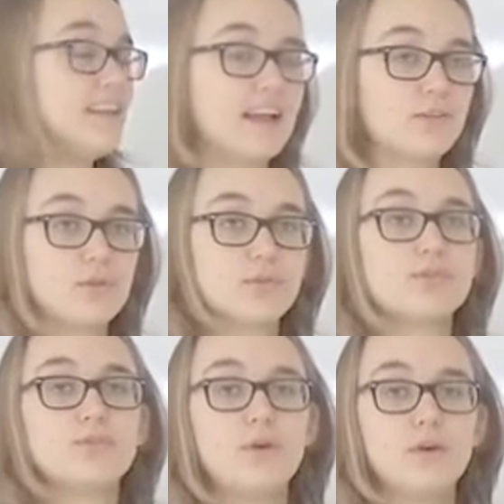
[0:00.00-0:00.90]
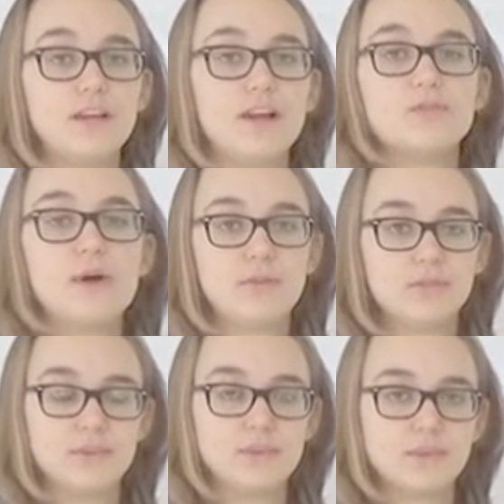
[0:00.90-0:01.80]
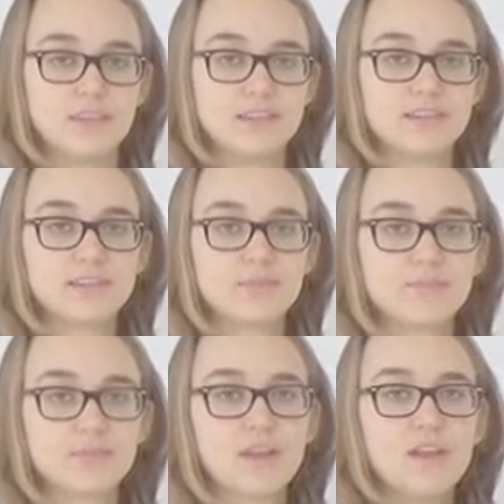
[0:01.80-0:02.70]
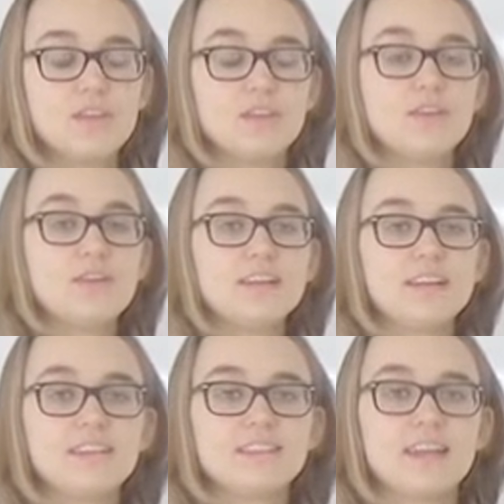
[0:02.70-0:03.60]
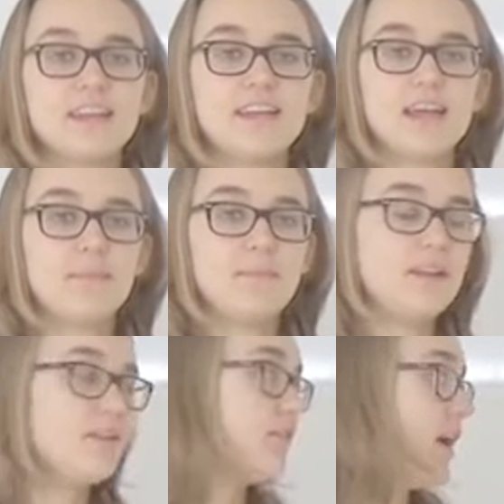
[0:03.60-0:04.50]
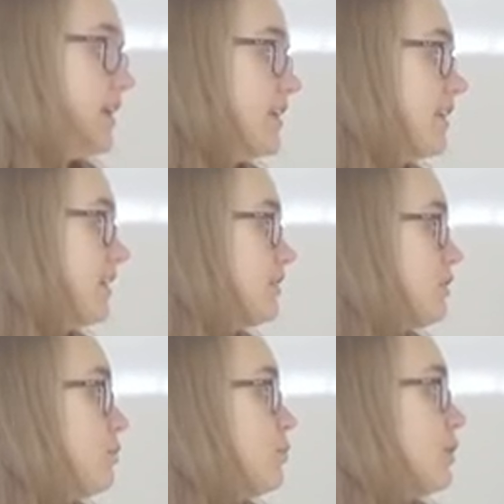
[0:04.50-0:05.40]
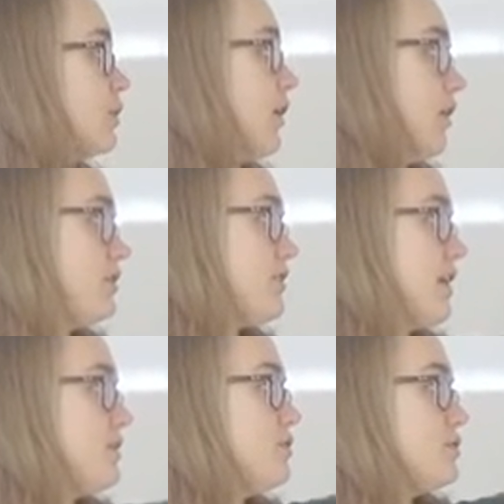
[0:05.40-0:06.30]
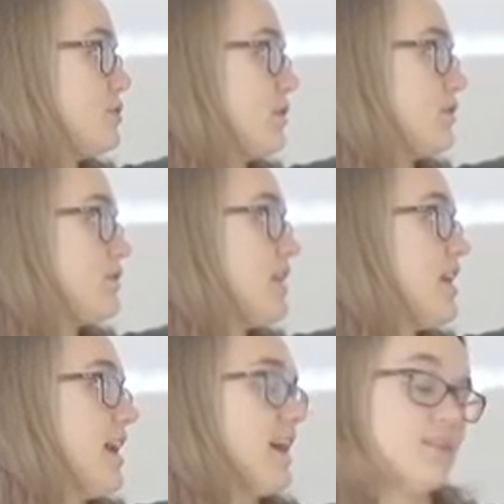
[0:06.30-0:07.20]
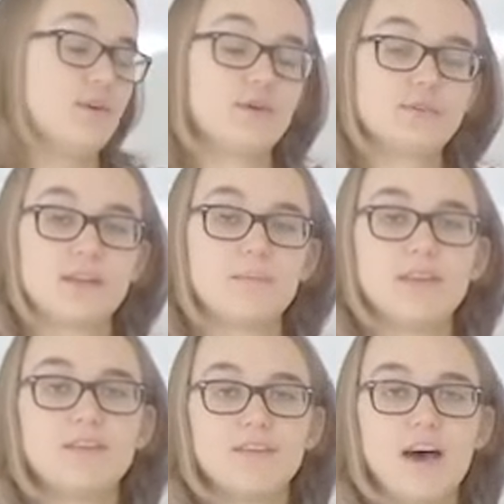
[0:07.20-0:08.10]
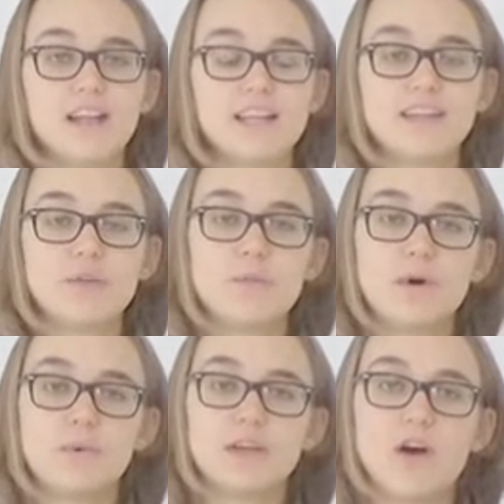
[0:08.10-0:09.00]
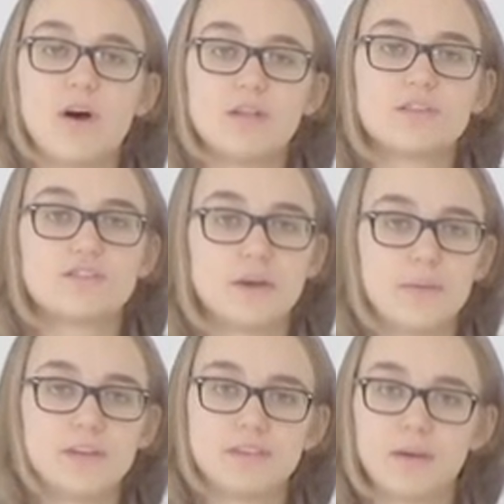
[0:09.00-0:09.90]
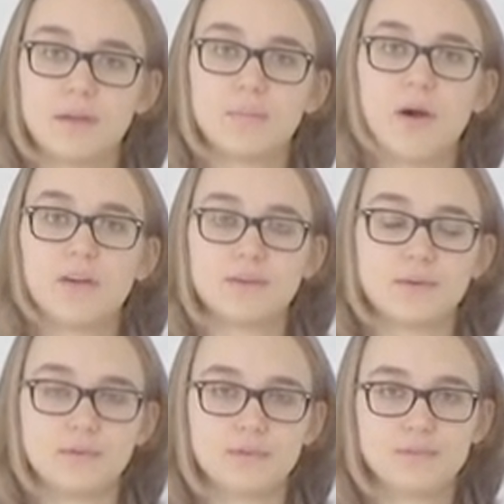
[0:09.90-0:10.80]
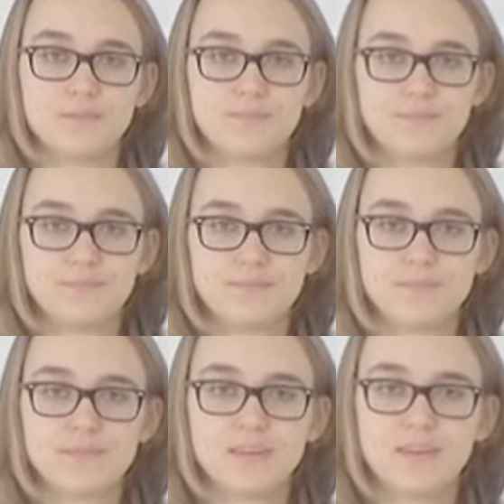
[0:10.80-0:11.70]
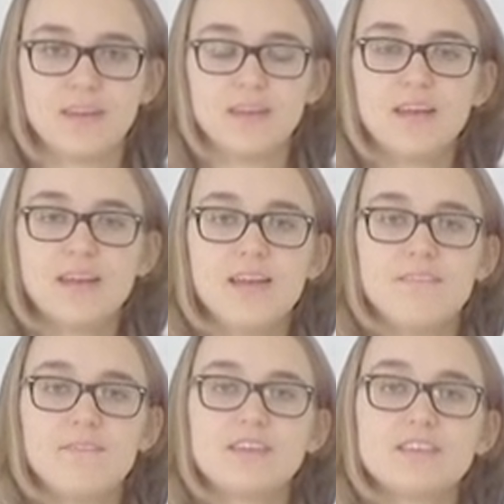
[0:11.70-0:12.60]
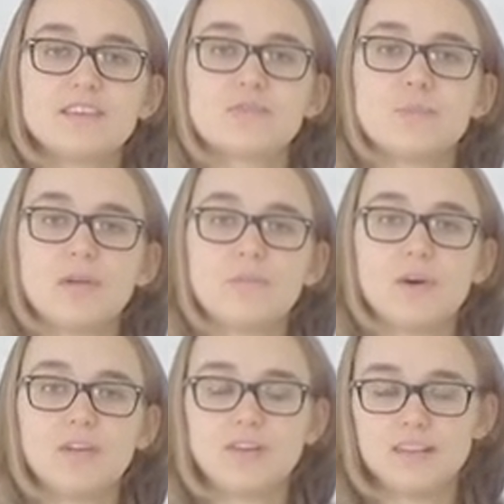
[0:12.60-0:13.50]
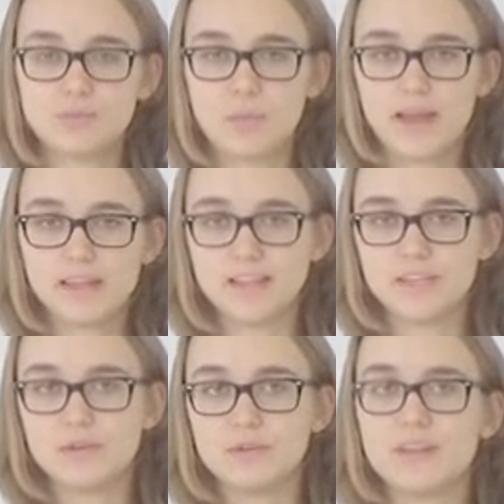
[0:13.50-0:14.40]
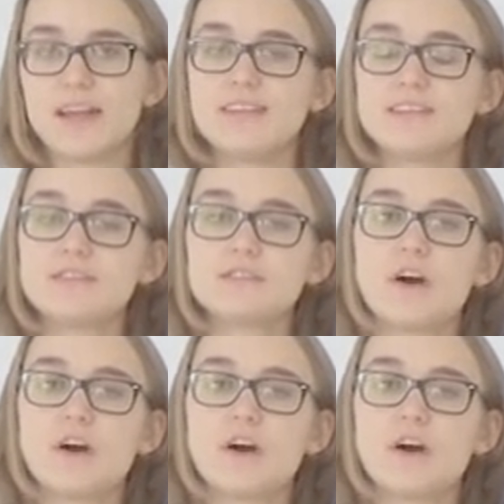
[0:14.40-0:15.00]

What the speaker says: electrons floating around the nucleus. The nucleus can again be divided into protons and neutrons, and those can be divided in what we call subatomic particles. In physics, one model is widely used, and this is